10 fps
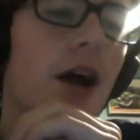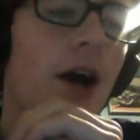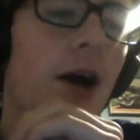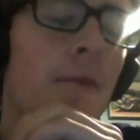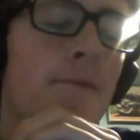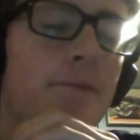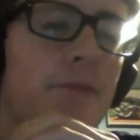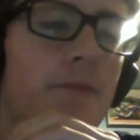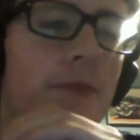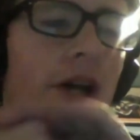
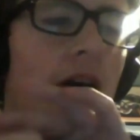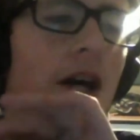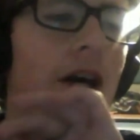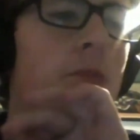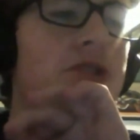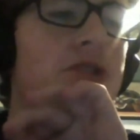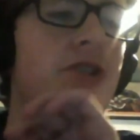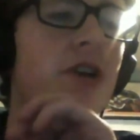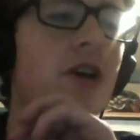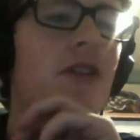it was
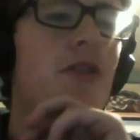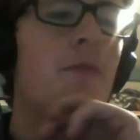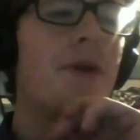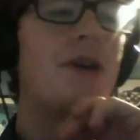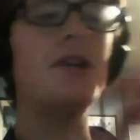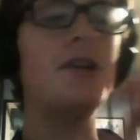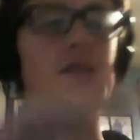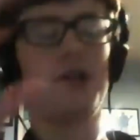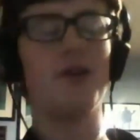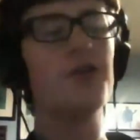at the
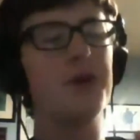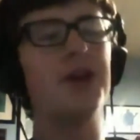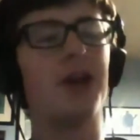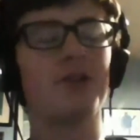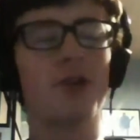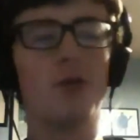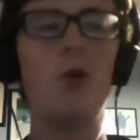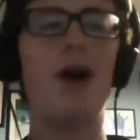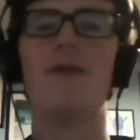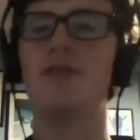beginning I was like,
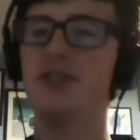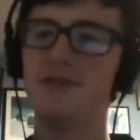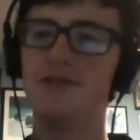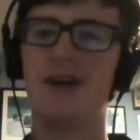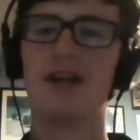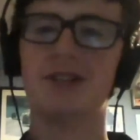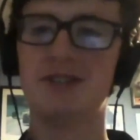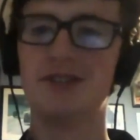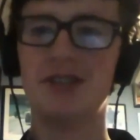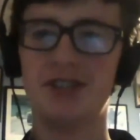wow, this is fast.